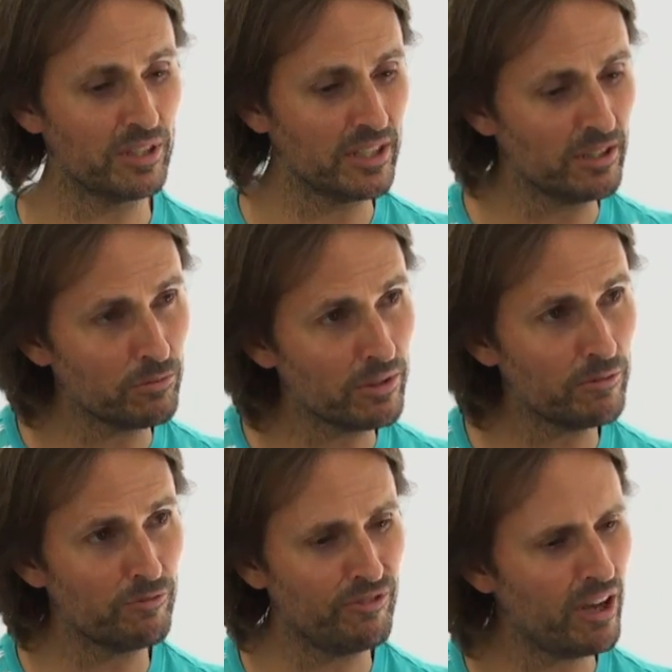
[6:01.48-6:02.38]
ability,
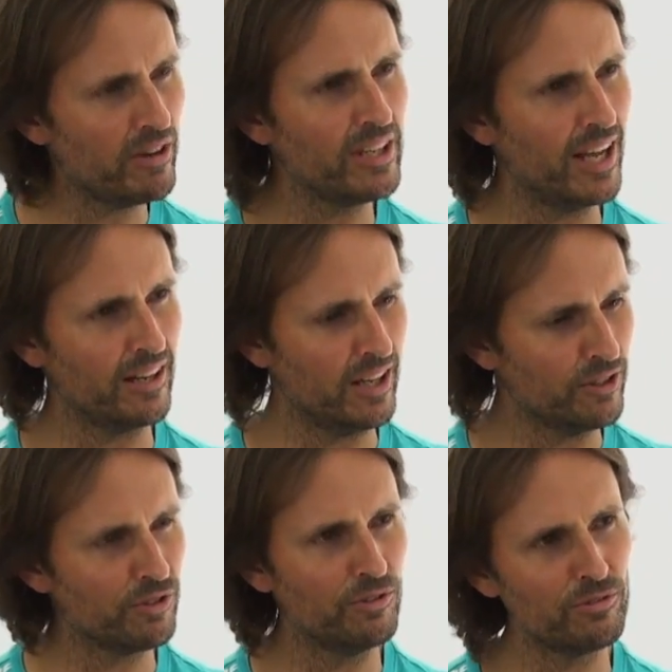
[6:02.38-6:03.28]
we're very young,
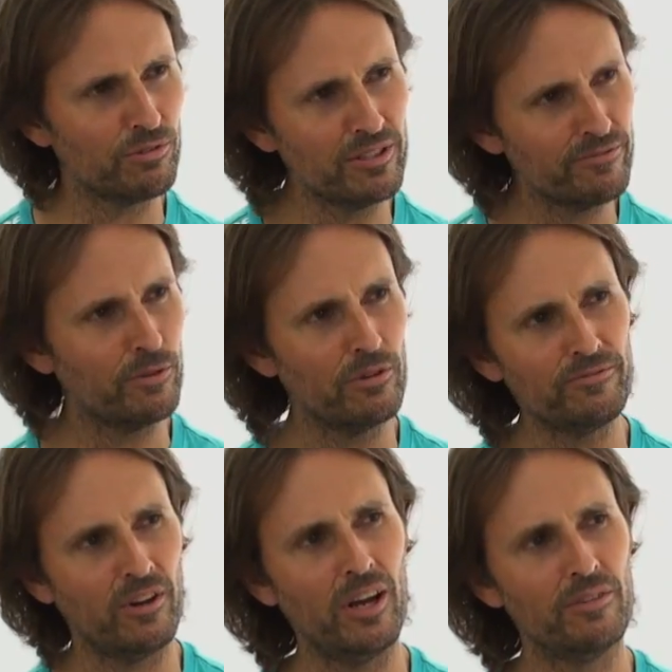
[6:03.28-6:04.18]
like 2, 3, 4,
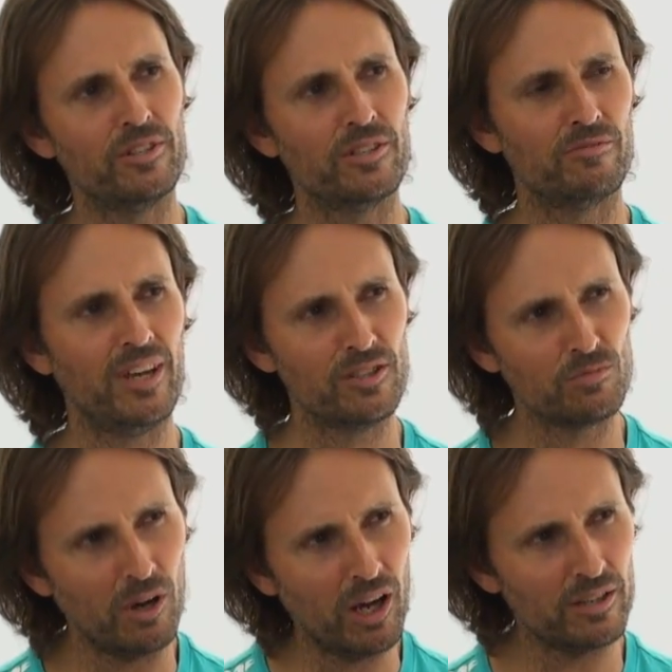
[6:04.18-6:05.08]
5 years of age,
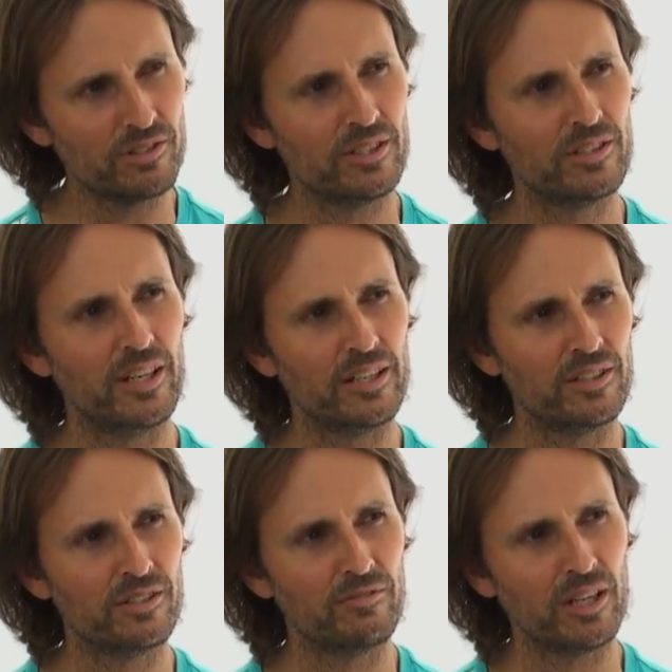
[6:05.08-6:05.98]
while its
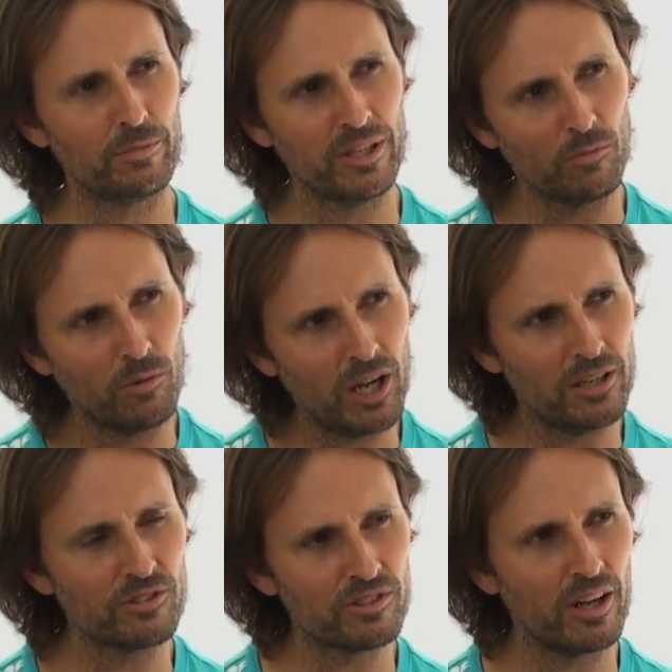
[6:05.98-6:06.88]
intellect is developing and
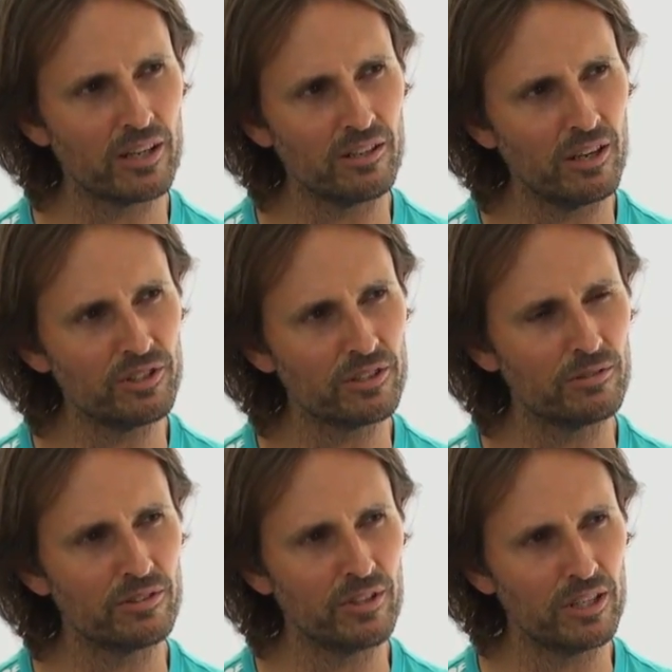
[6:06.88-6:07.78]
while its
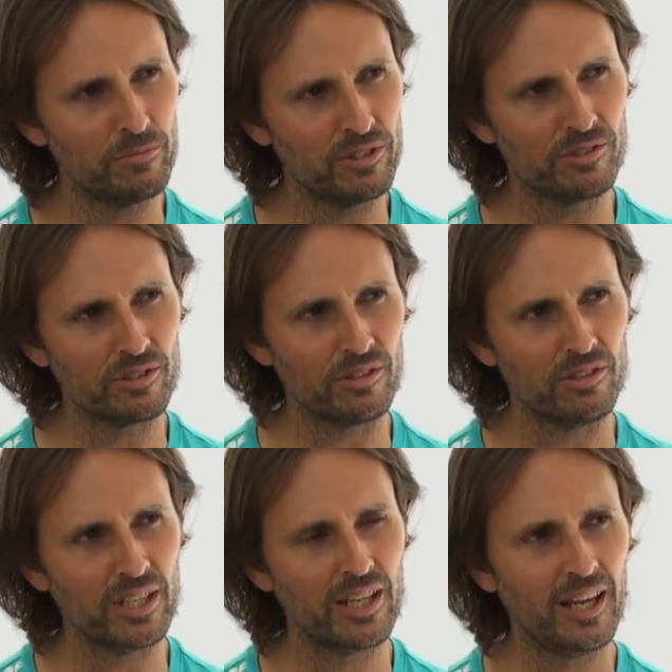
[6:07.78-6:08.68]
psychological development is
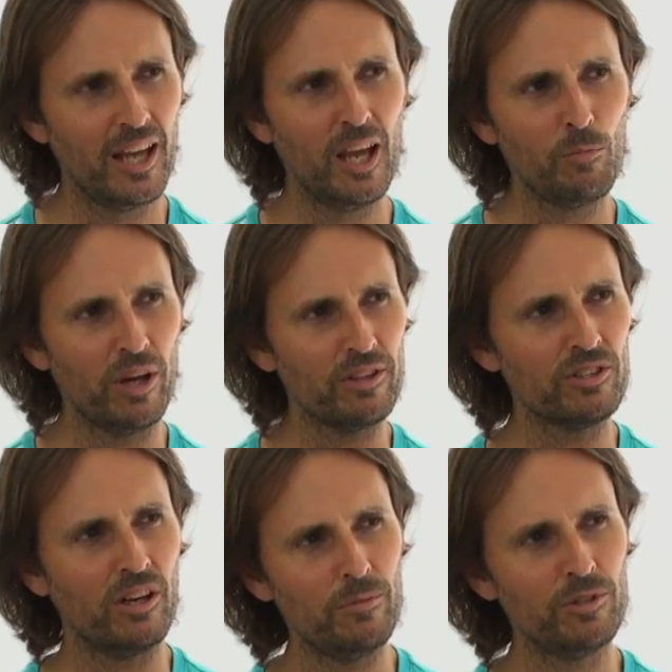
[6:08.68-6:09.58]
occurring, by the
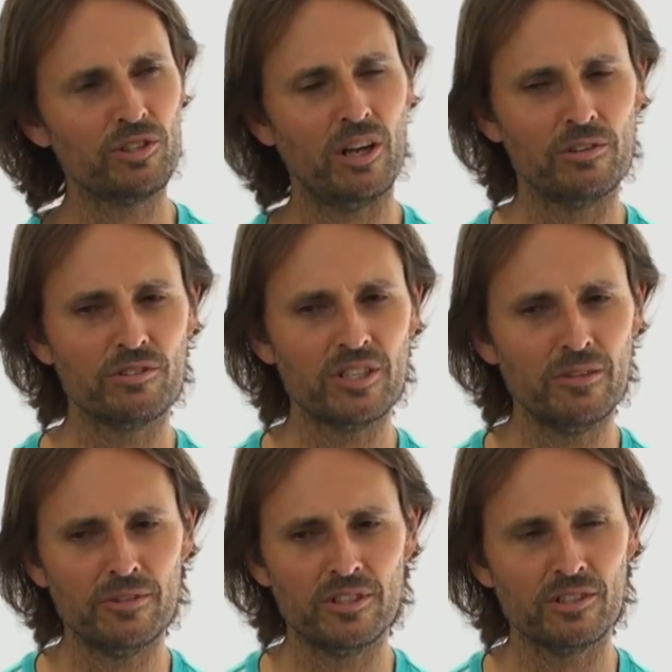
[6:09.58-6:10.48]
time the child is
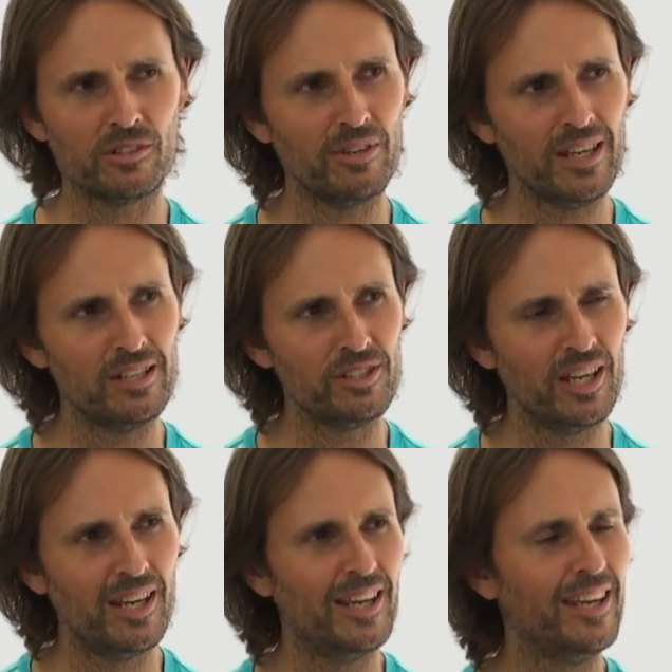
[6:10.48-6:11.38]
7 years of age,
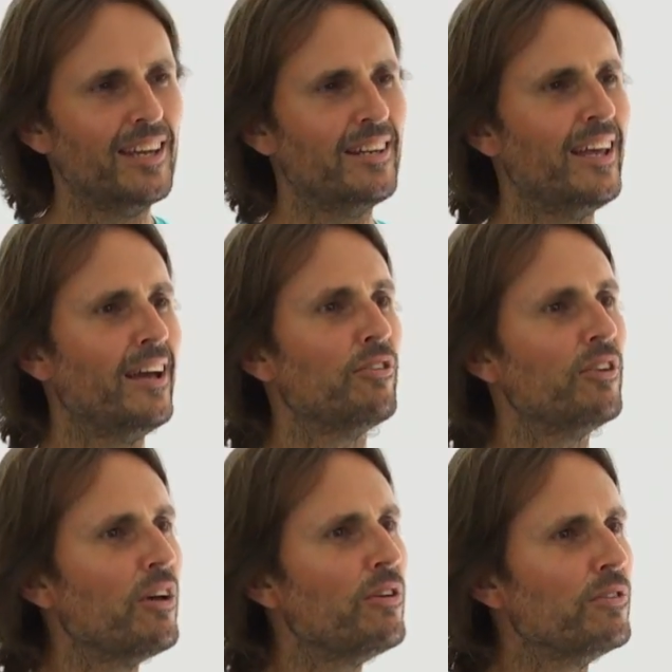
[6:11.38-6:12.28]
it now
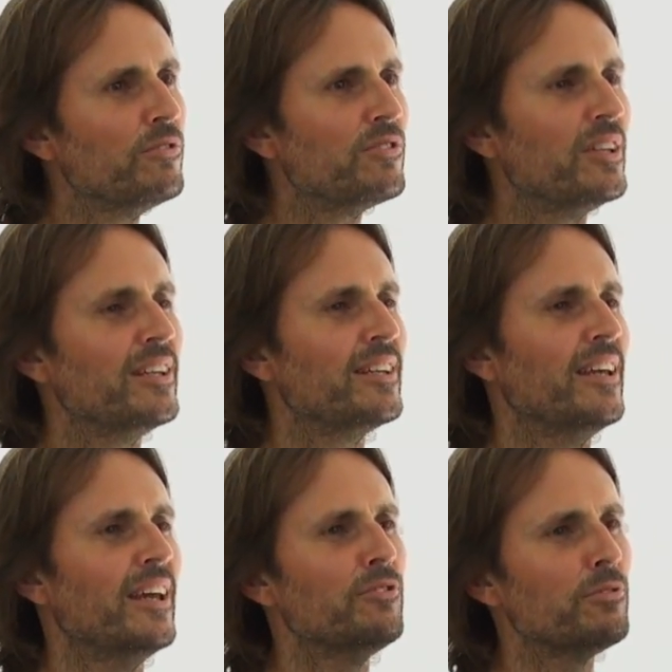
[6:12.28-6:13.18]
knows that it
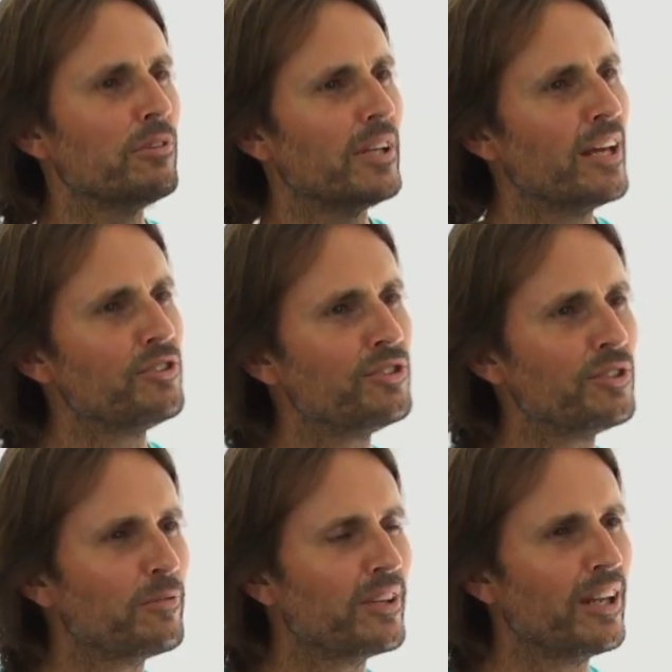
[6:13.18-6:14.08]
can enter a
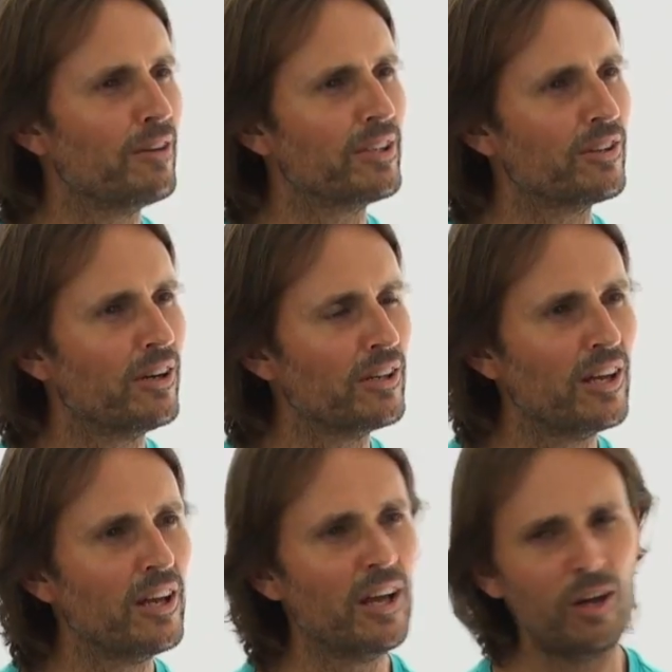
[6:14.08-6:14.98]
relationship with a loving God
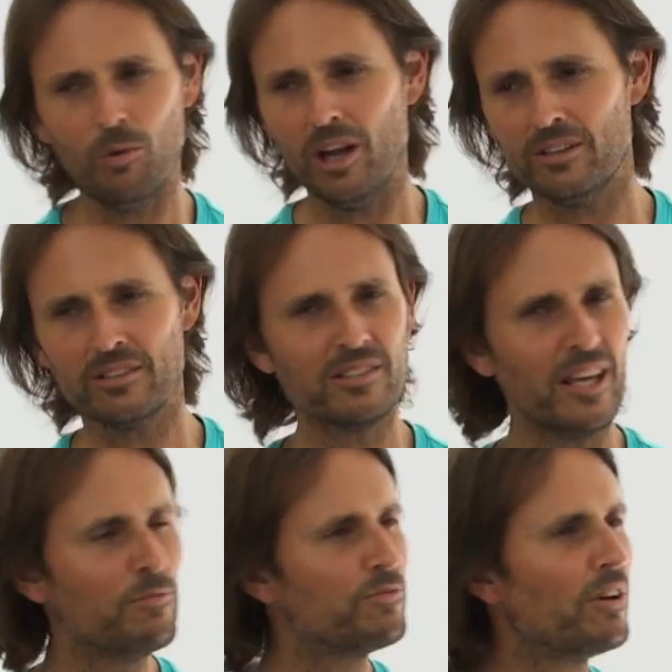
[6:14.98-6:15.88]
while at the
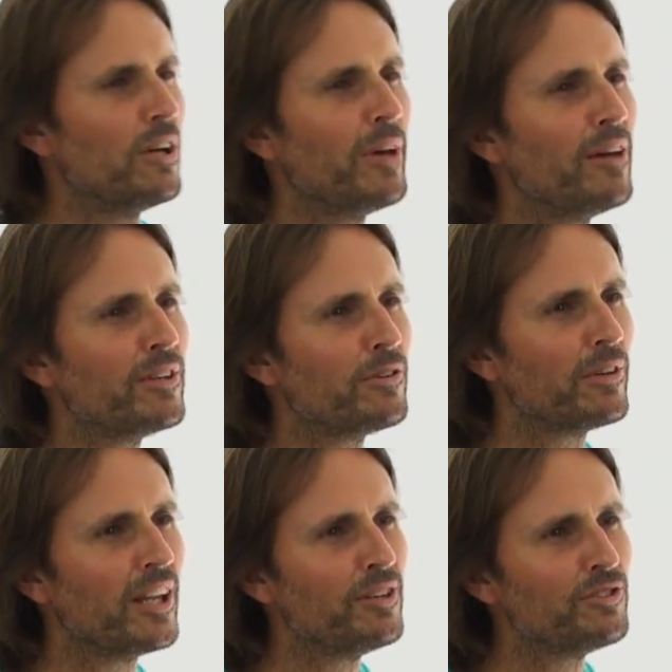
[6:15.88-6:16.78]
same time having a
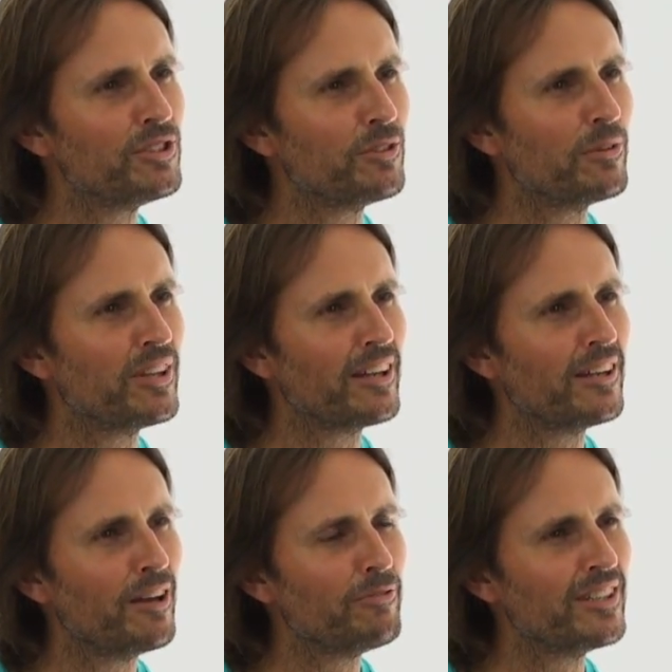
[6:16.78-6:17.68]
relationship with
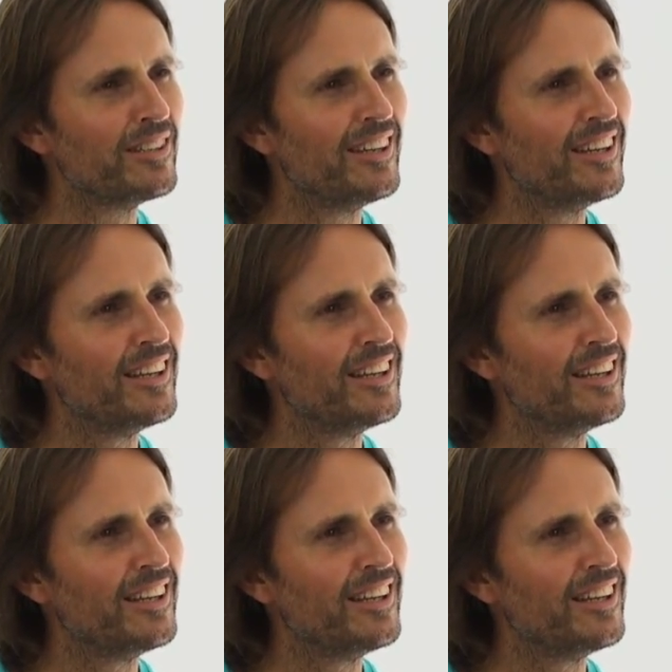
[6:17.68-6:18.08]
unloving